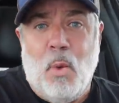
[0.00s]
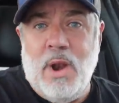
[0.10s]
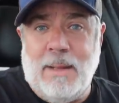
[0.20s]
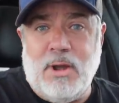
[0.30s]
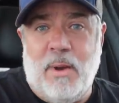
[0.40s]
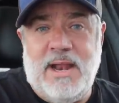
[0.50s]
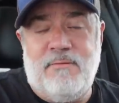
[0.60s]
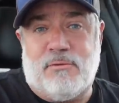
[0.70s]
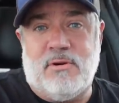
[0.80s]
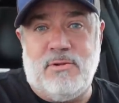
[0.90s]
when I'm going
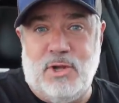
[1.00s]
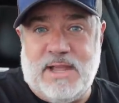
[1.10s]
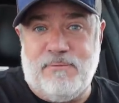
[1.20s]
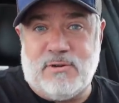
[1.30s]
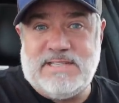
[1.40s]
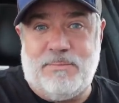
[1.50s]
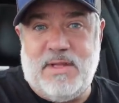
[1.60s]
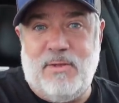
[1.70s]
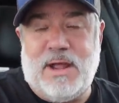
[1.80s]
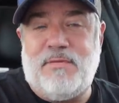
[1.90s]
in for looking for
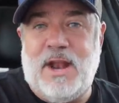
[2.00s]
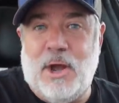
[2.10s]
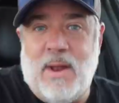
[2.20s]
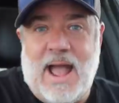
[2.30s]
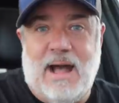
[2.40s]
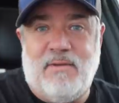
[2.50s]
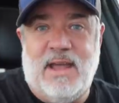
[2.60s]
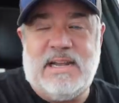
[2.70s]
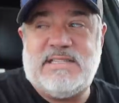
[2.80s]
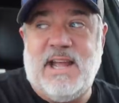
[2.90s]
something, like if they don't have
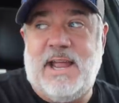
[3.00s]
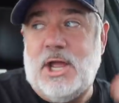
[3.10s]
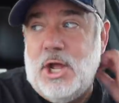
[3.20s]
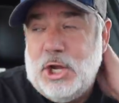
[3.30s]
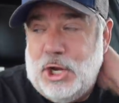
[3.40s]
it, it's like,